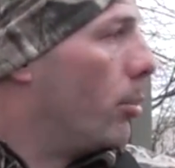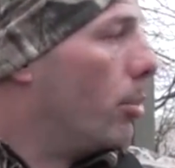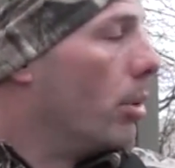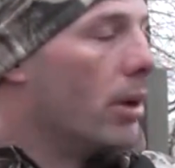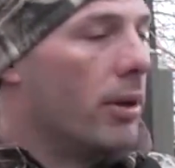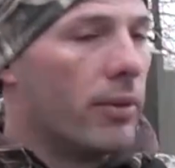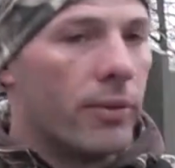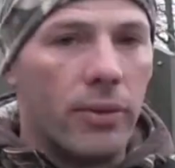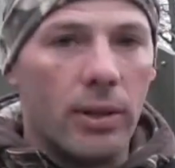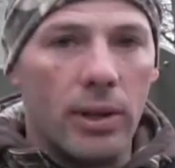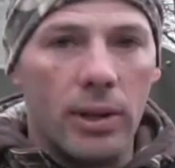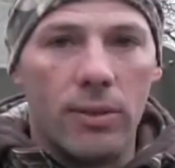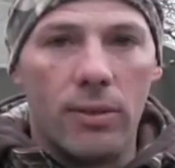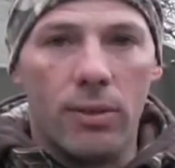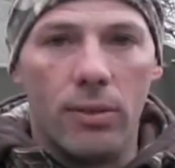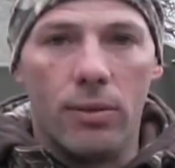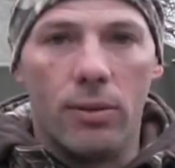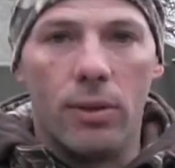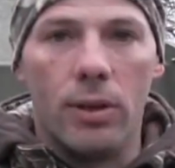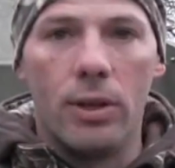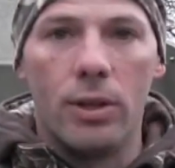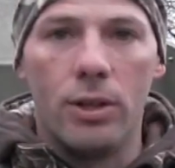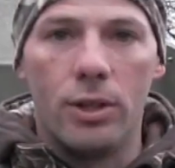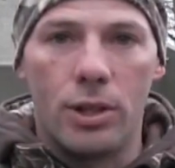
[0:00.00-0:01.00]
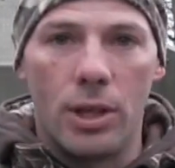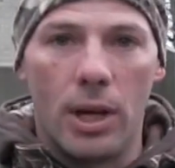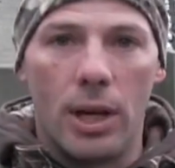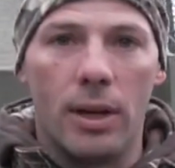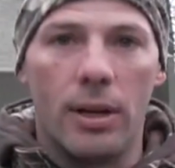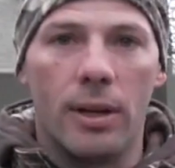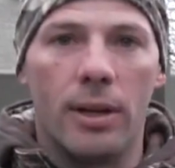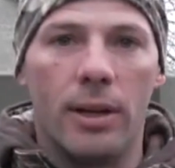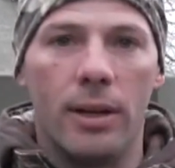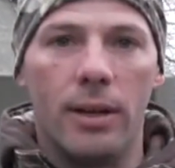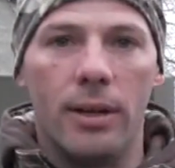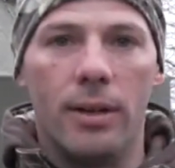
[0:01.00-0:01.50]
benefits of
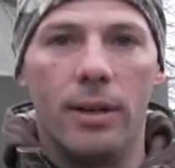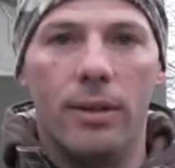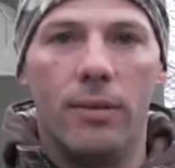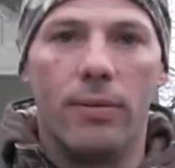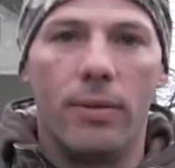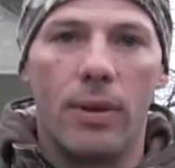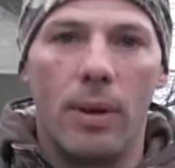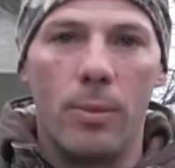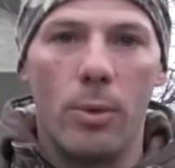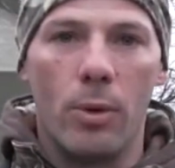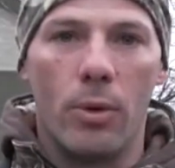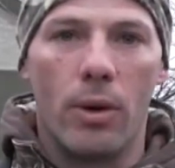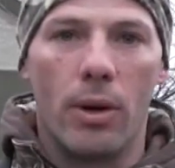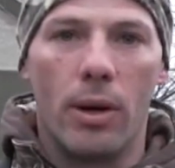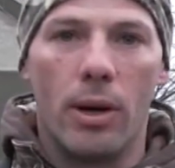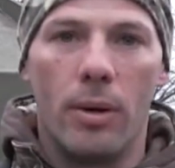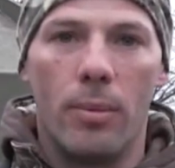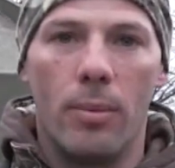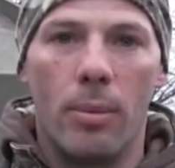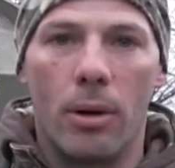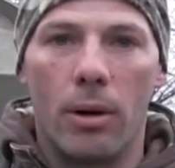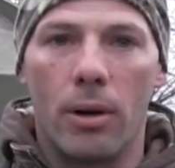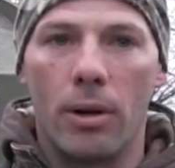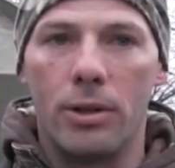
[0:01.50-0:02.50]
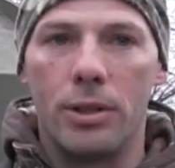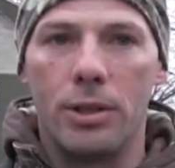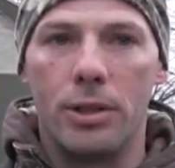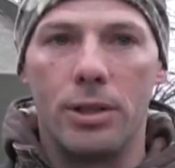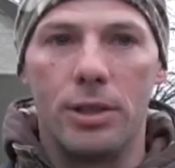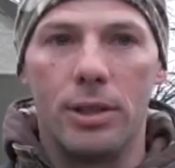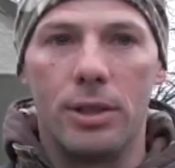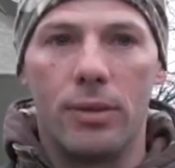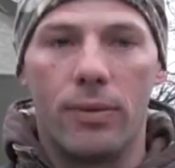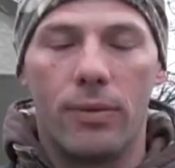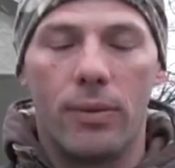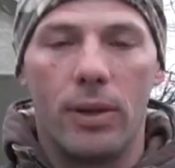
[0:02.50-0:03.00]
shed hunting in February and March is
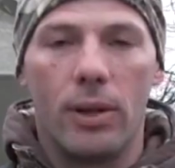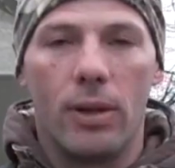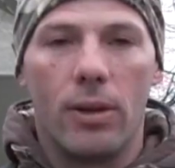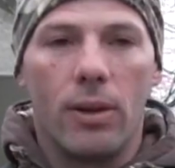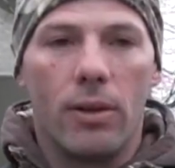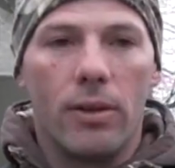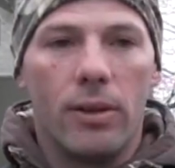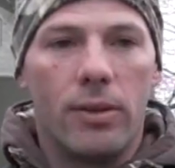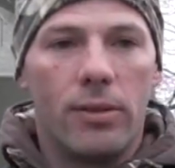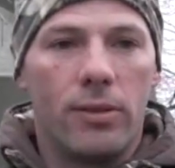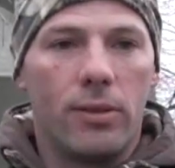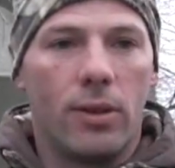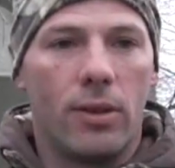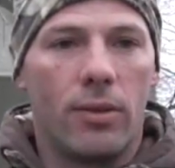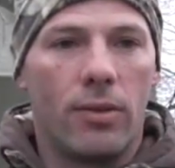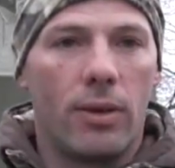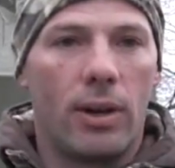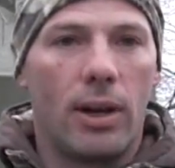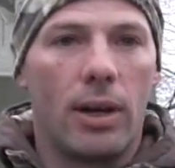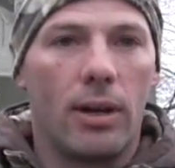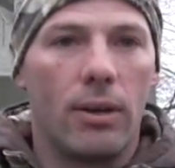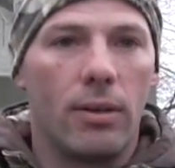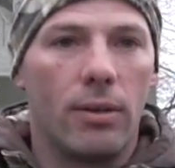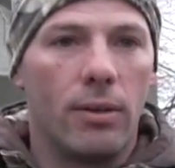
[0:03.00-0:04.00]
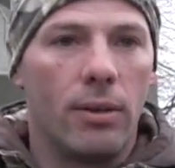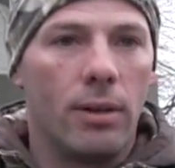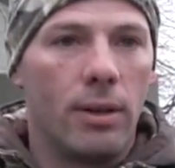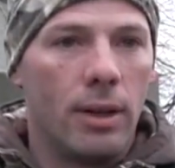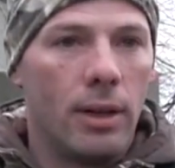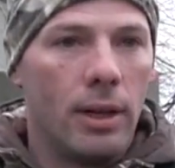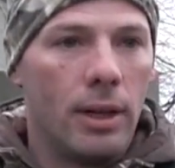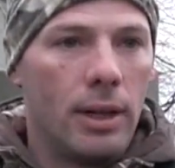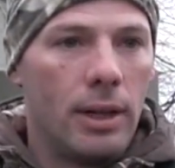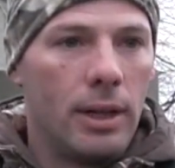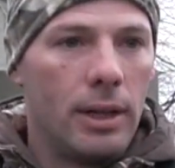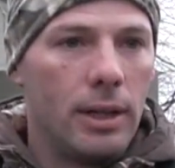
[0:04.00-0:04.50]
you get to figure all this stuff out and
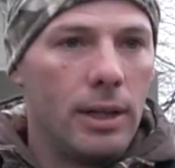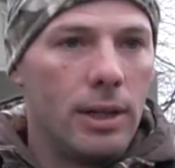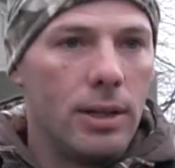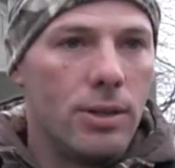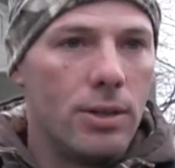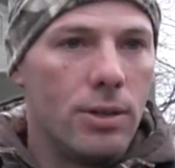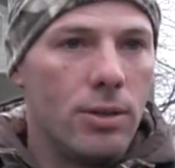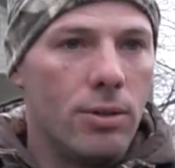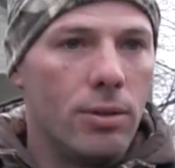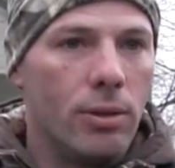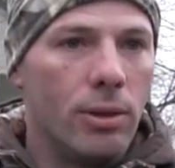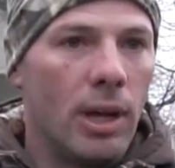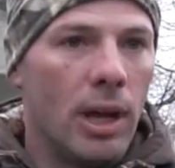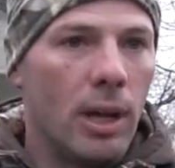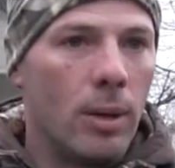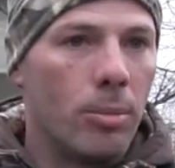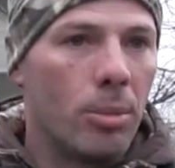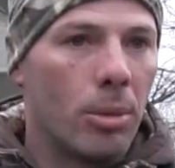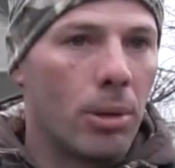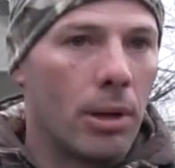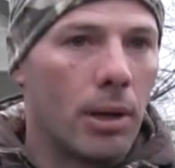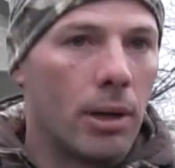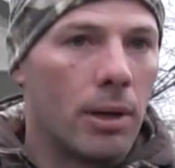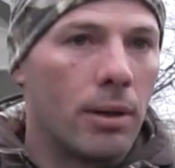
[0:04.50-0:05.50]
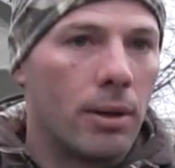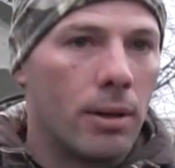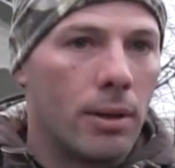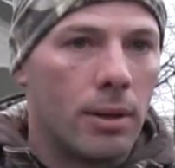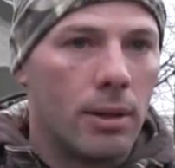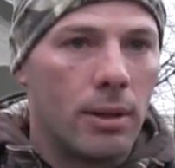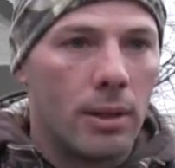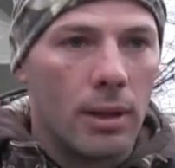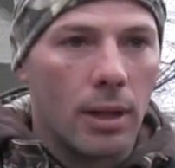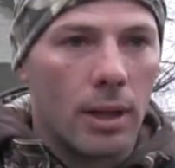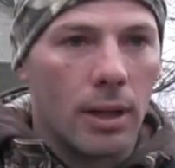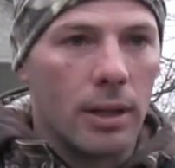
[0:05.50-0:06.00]
get you a new game plan,
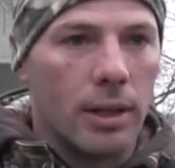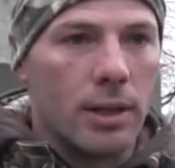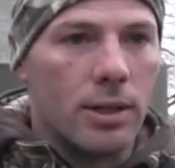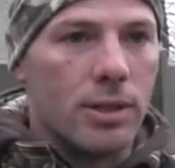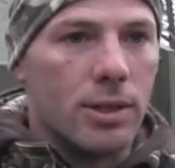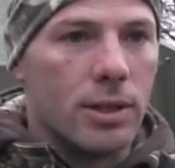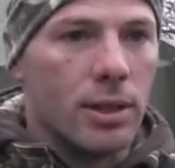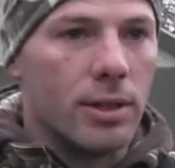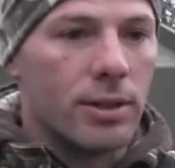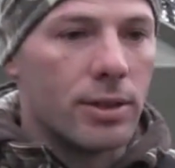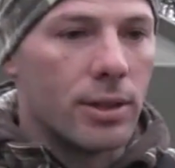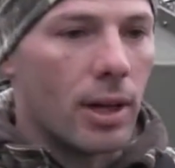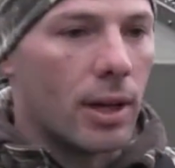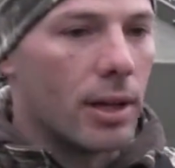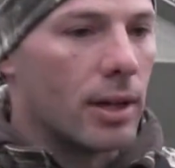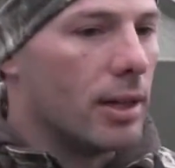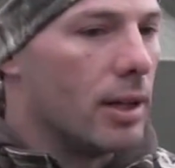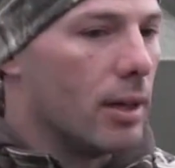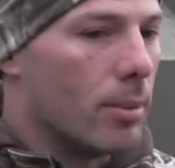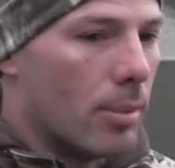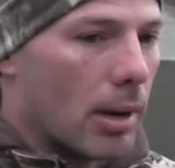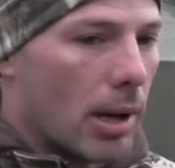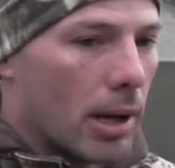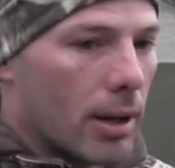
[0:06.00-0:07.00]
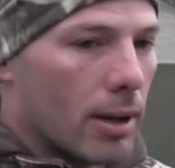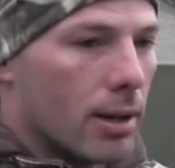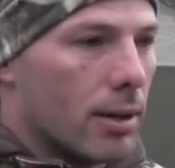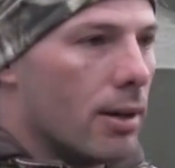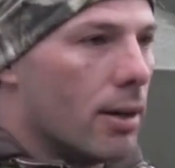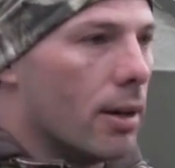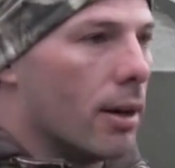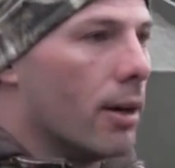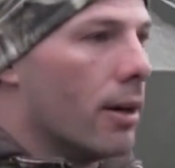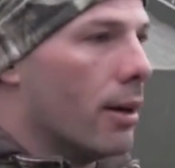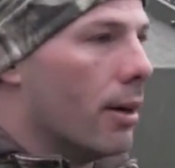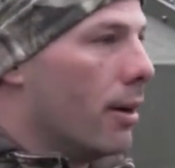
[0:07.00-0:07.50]
kind of get you excited to get back in
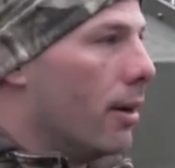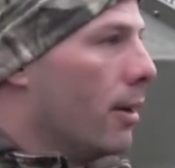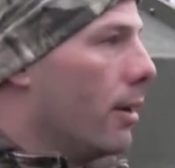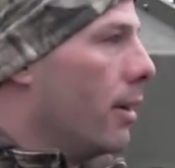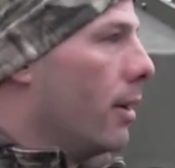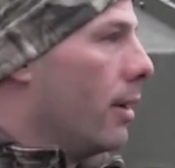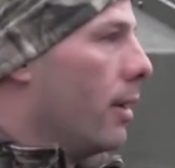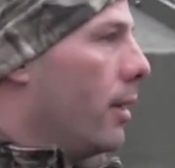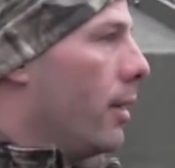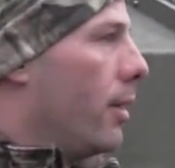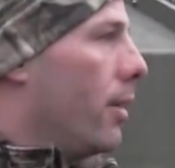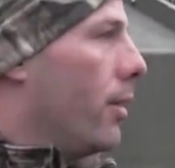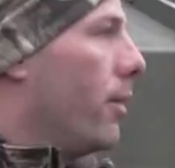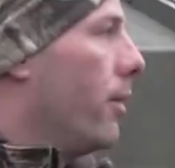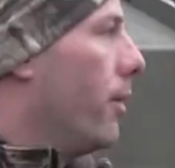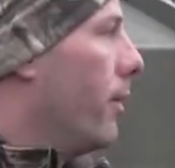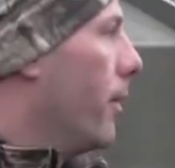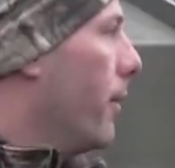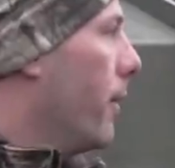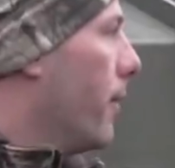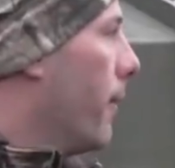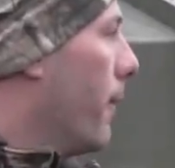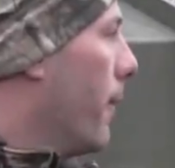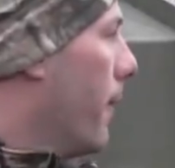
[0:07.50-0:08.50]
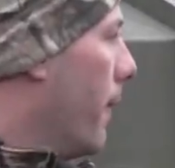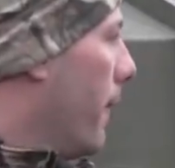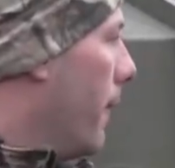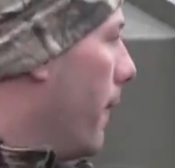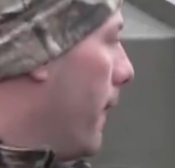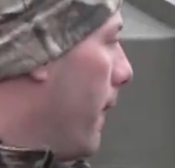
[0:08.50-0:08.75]
here. So